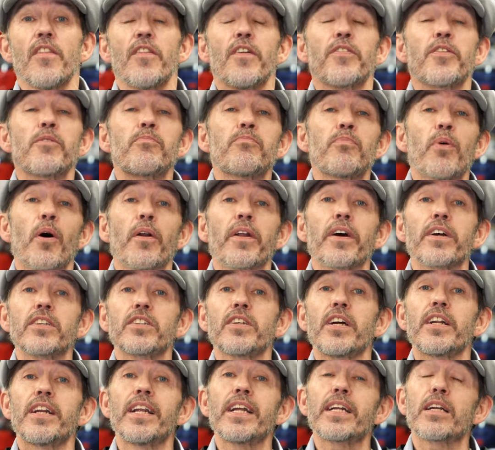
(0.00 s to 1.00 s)
that the
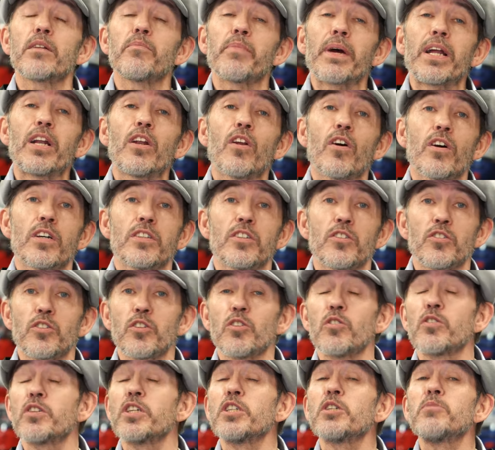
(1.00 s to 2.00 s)
product's a little bit long in the
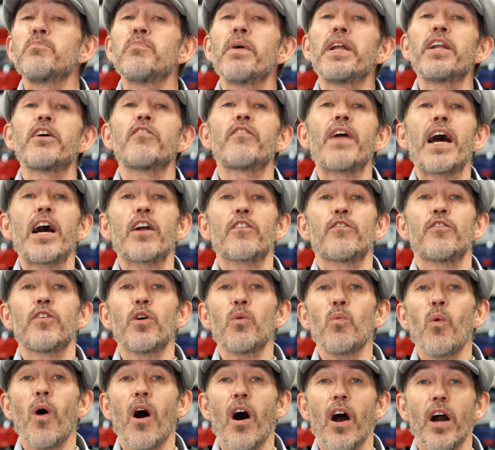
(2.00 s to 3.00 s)
tooth. It's been around for
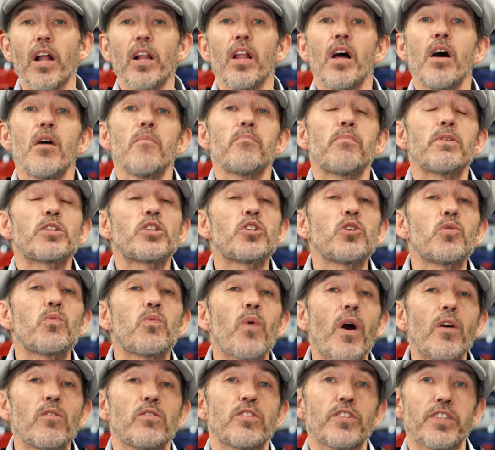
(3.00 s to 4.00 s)
a while, but you
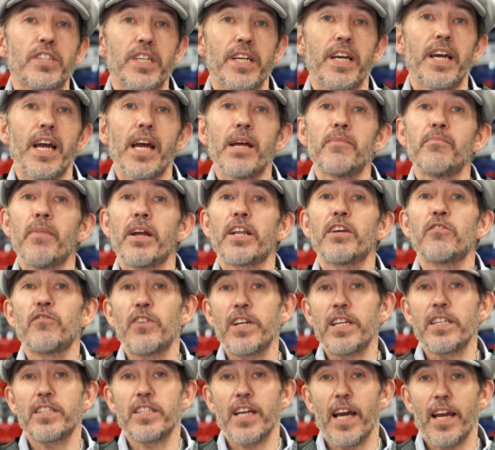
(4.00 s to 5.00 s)
won't see it in many
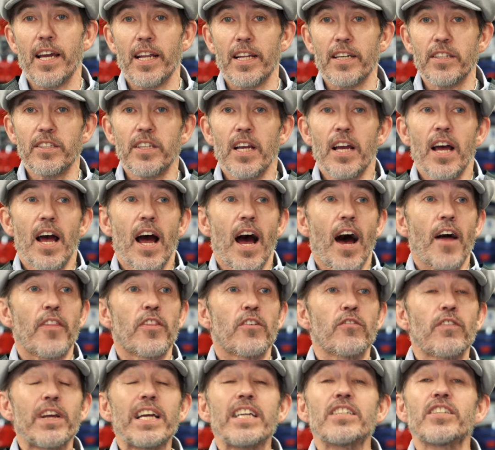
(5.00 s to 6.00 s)
retailers. And
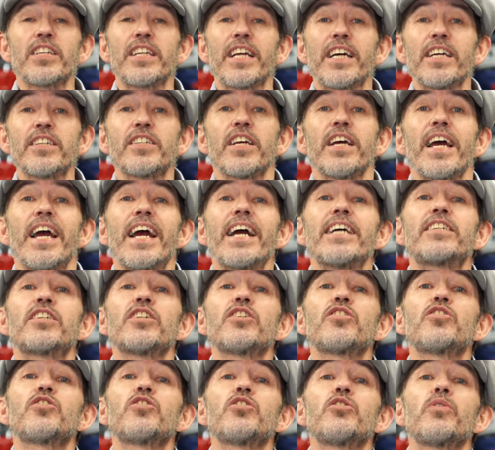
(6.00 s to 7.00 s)
the reason is it
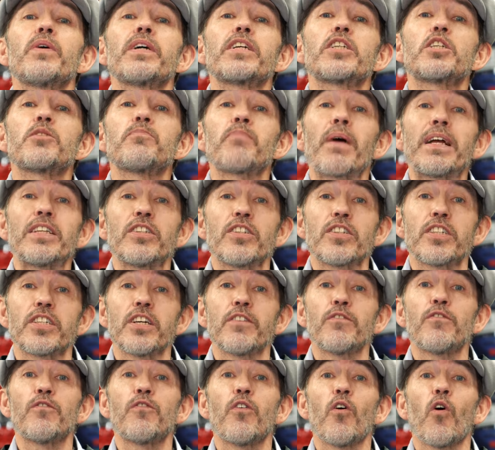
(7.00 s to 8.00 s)
is too
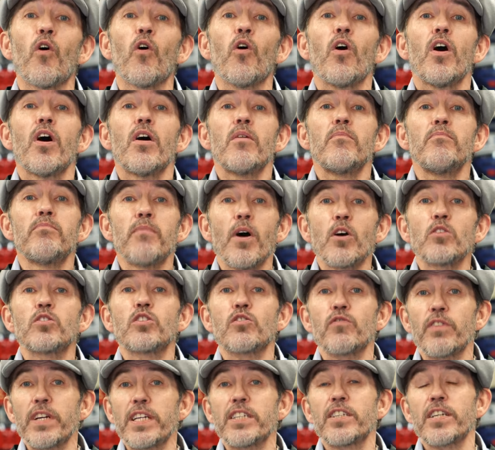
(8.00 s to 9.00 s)
expensive for
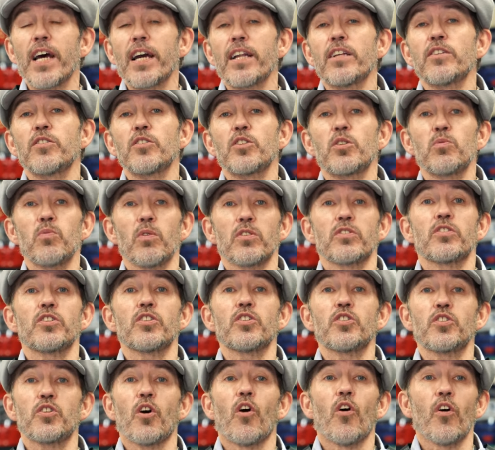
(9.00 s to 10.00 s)
most retailers to want
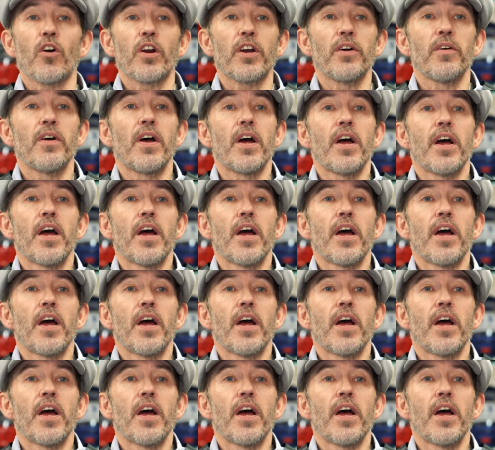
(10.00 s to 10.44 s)
to stock.